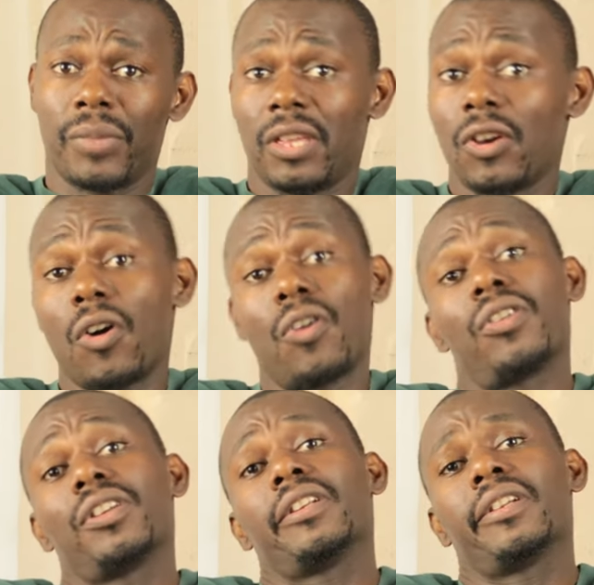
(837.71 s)

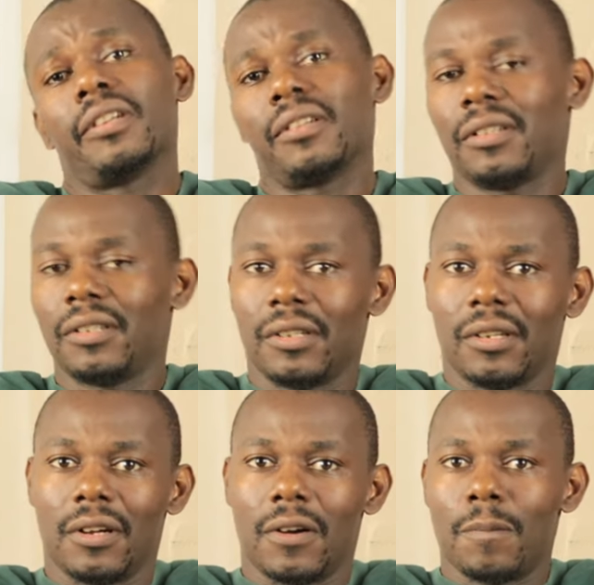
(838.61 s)
beyond
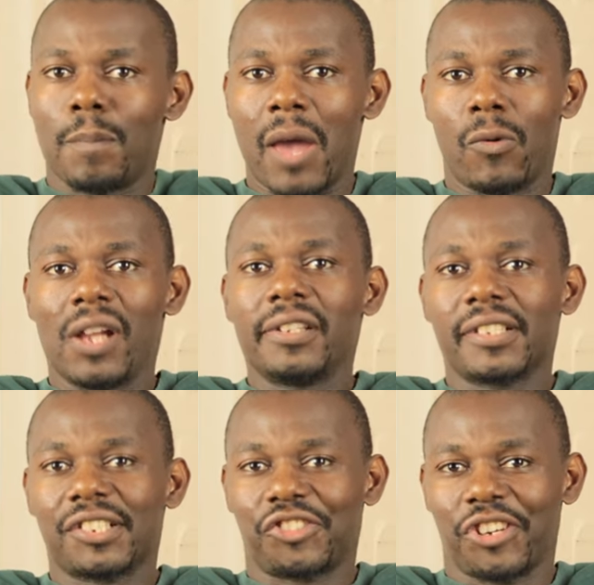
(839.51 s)
my
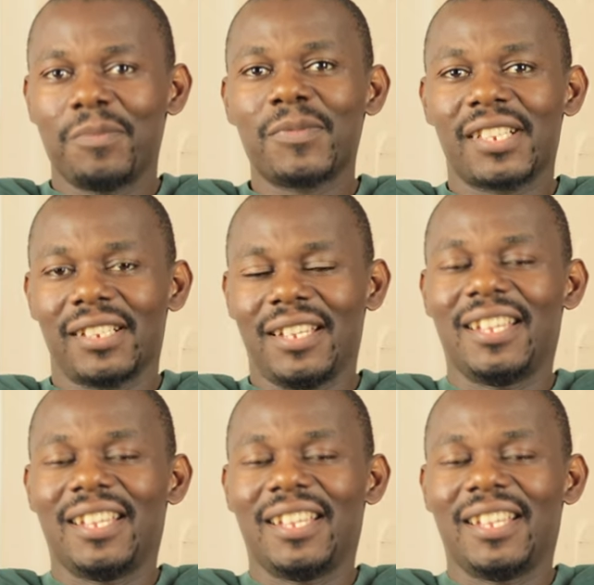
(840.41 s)
wildest dreams.